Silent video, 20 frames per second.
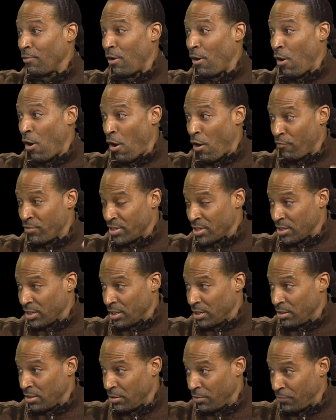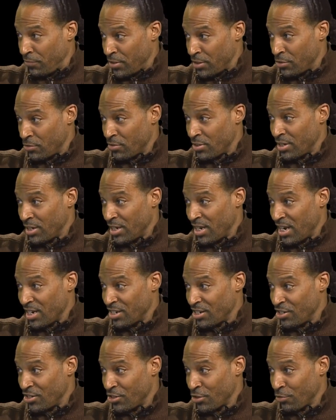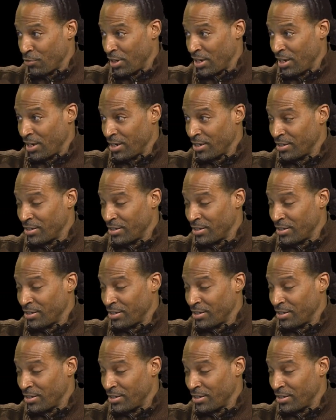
Obviously, the official selection screenings.